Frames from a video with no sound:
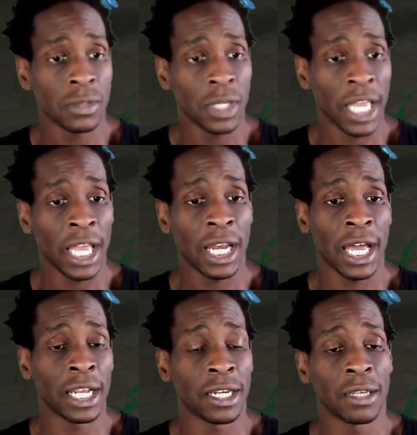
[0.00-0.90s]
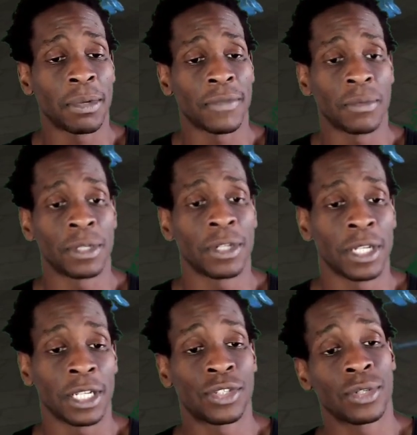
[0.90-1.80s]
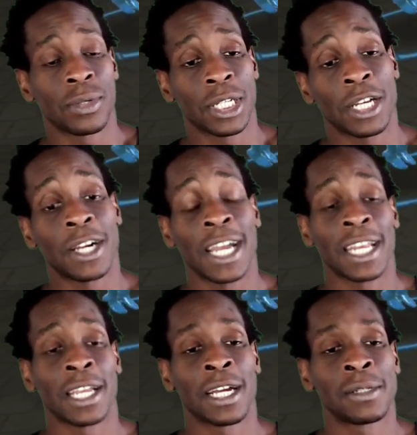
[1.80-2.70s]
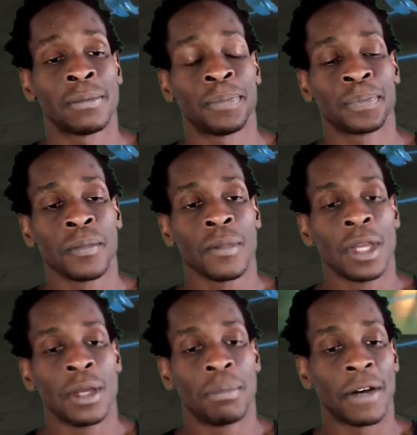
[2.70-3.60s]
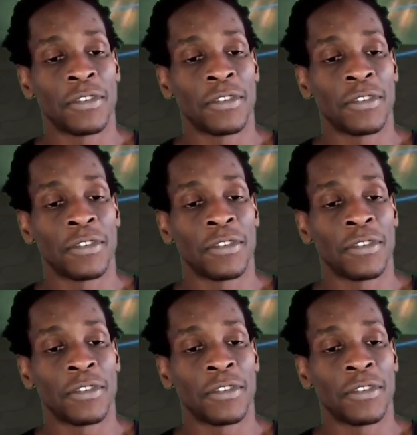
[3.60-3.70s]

and adding debuff immunity to it, or adding buff